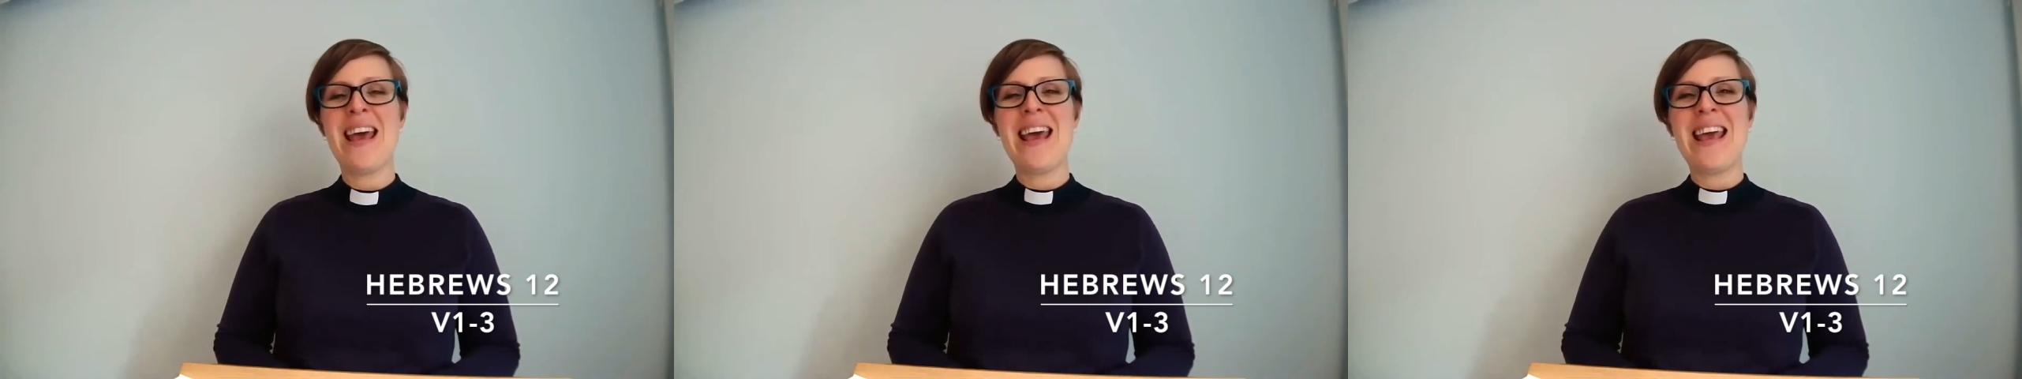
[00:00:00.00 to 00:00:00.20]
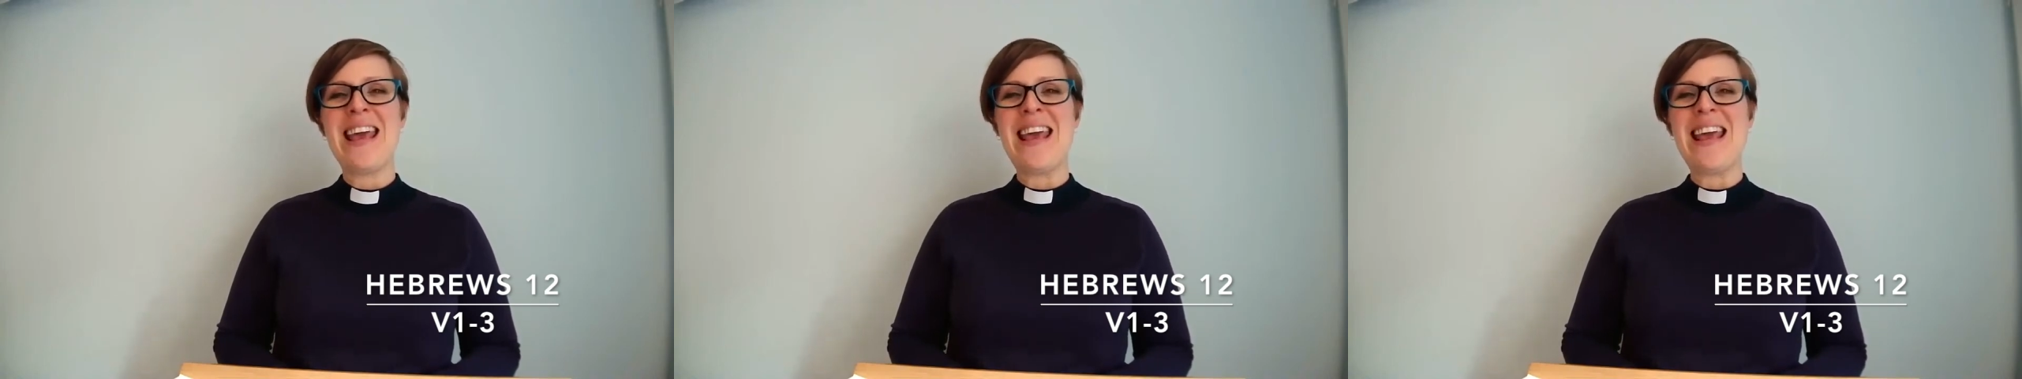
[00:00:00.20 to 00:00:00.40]

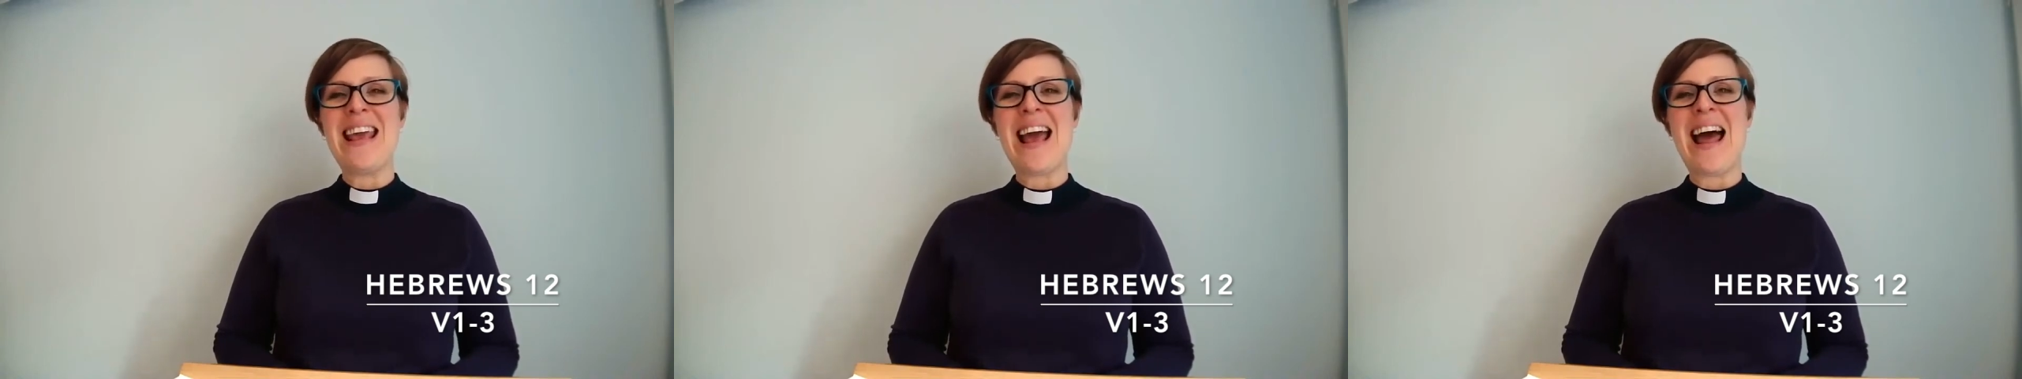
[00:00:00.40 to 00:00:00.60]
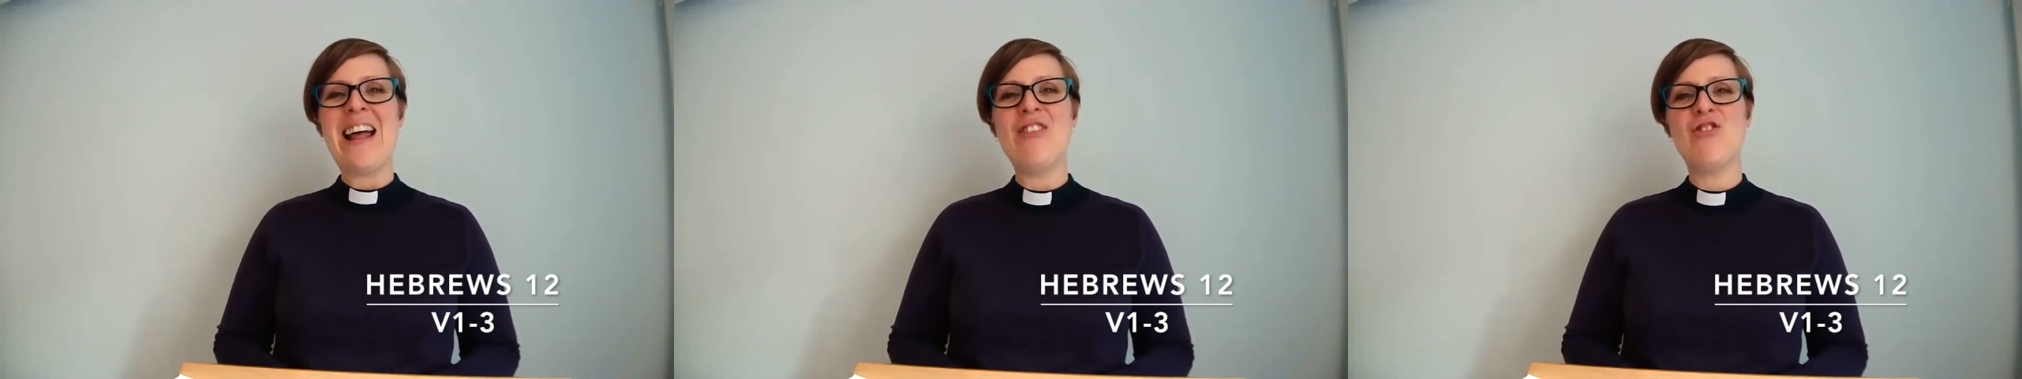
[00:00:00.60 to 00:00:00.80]
he
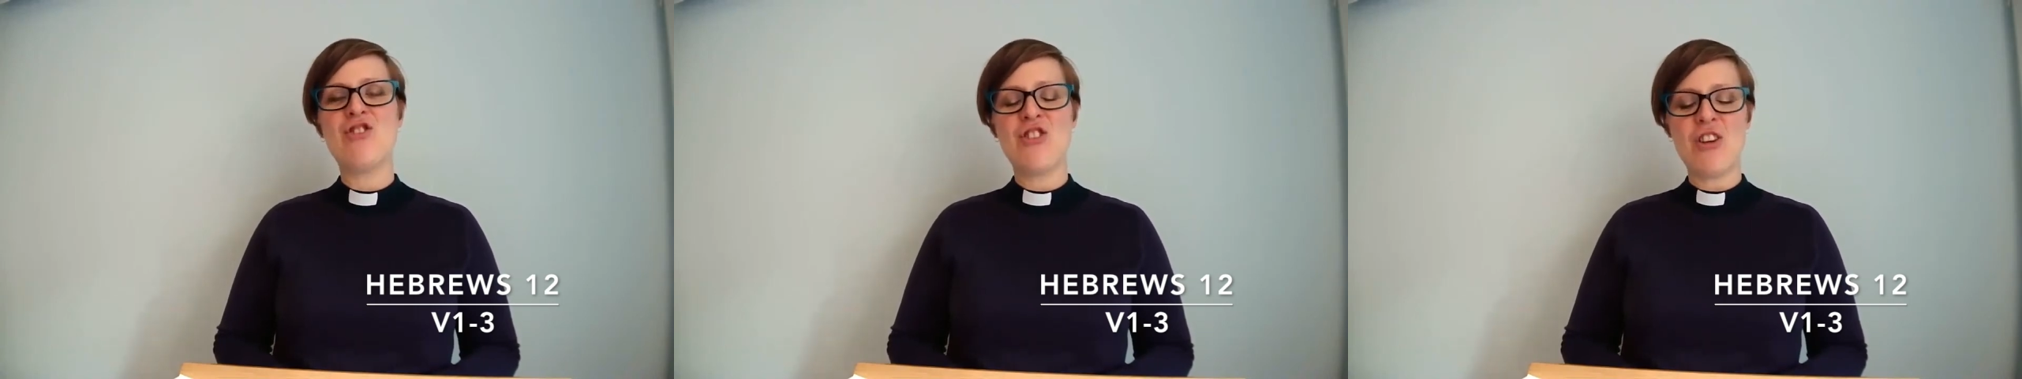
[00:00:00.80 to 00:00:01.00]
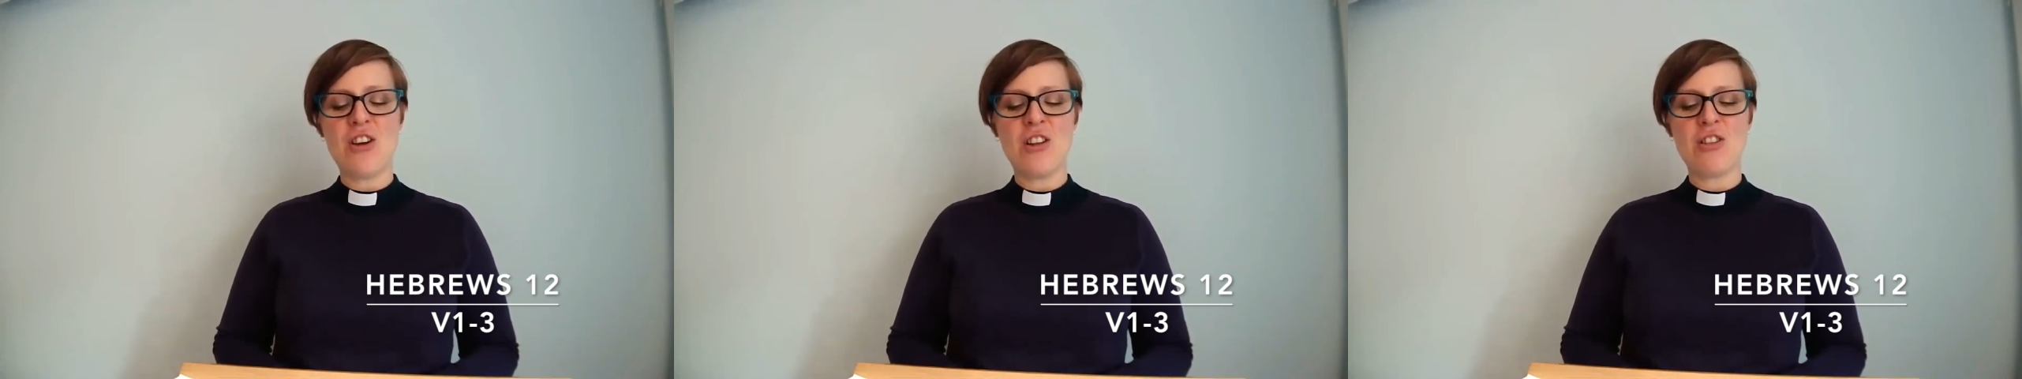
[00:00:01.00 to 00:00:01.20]

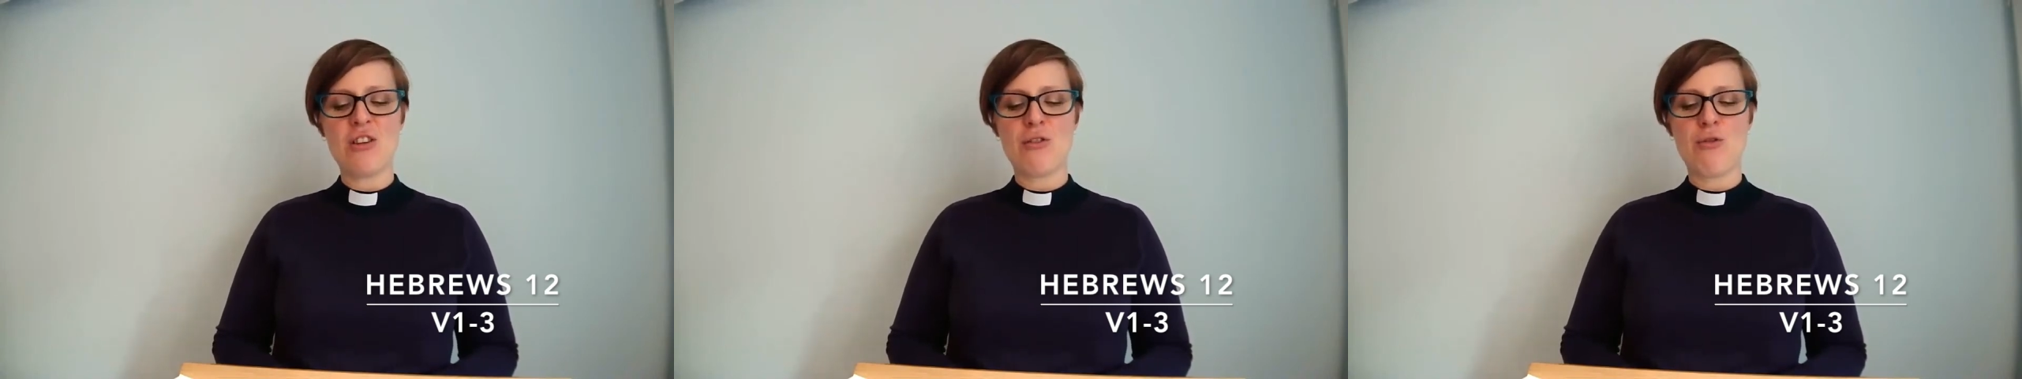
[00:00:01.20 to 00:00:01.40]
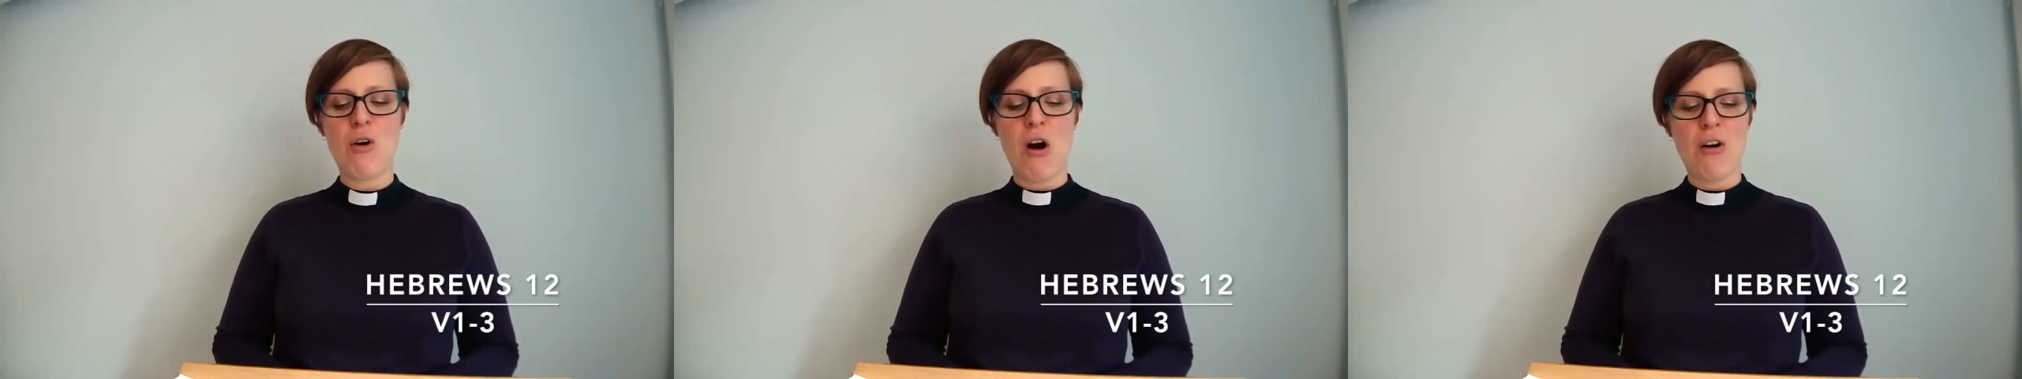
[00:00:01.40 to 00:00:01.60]
endured the
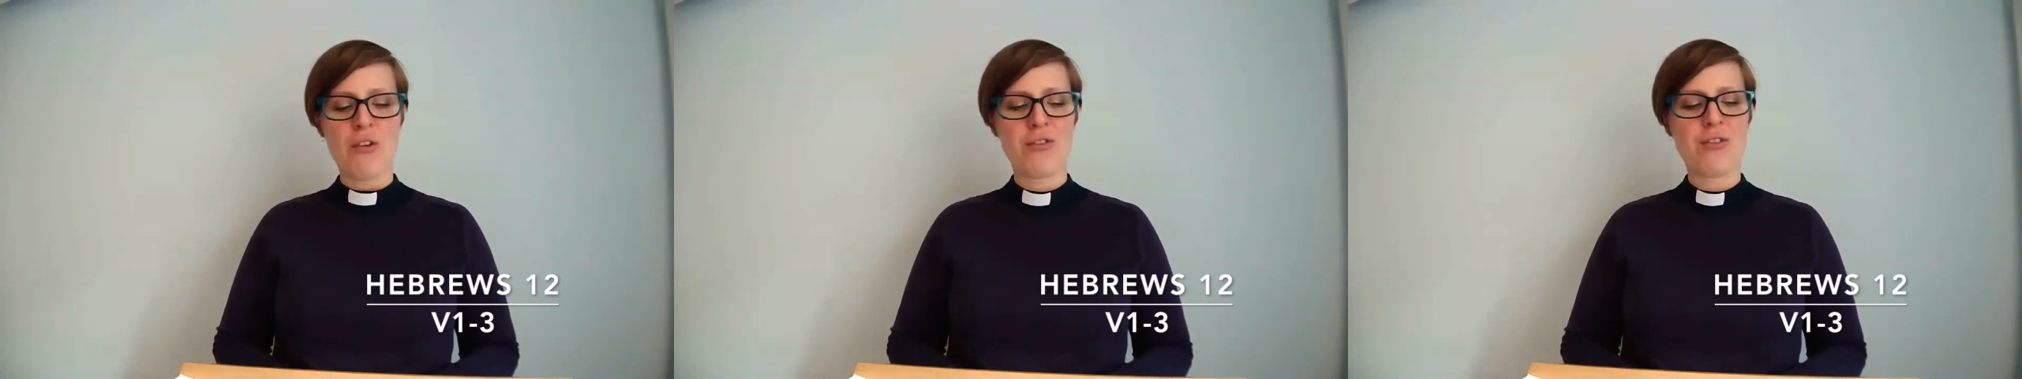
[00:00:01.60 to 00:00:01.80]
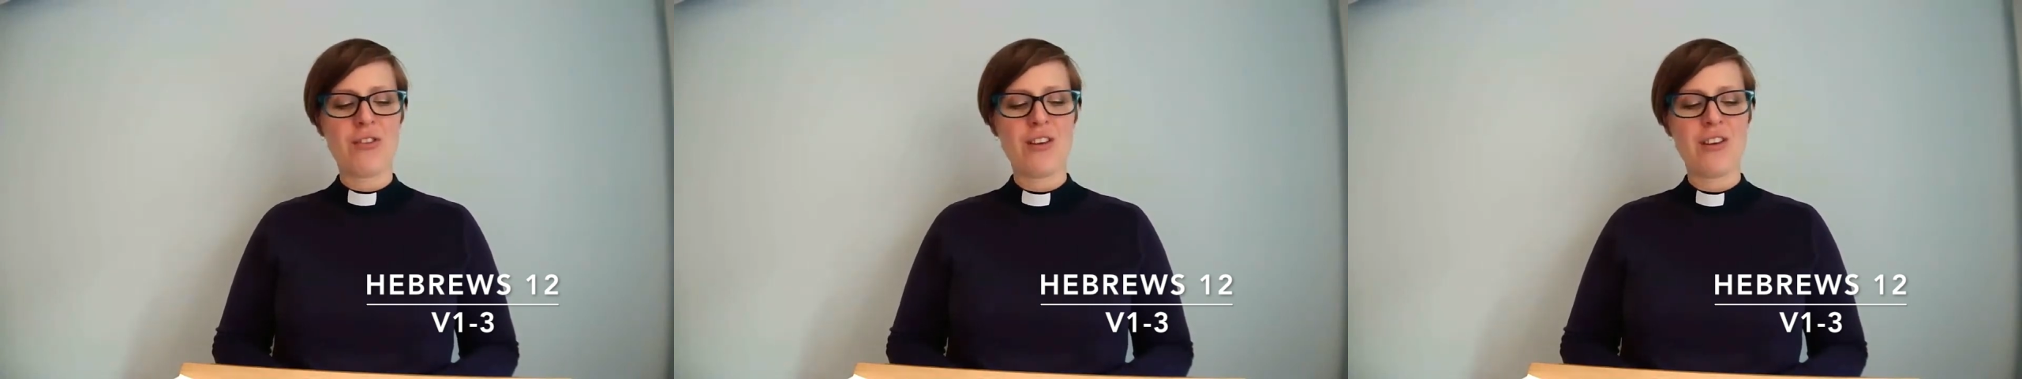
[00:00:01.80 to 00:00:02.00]

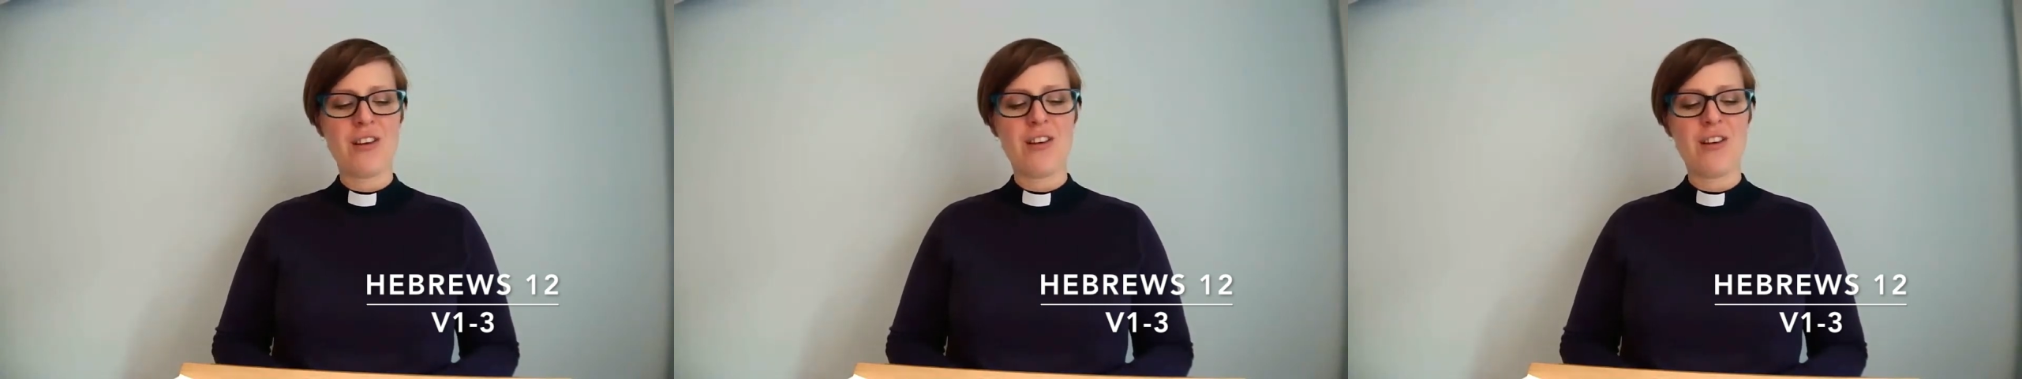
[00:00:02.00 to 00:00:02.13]
cross,